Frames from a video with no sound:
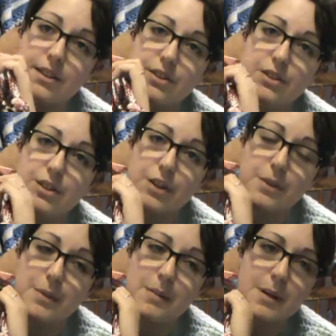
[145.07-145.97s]

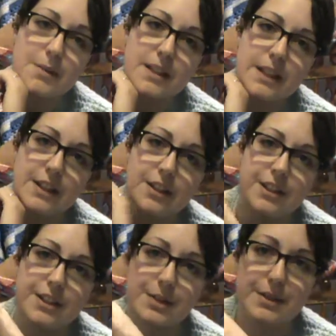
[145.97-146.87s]
So my mom's a knitter.
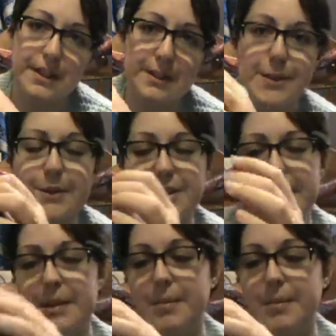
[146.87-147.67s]
She knows how to crochet,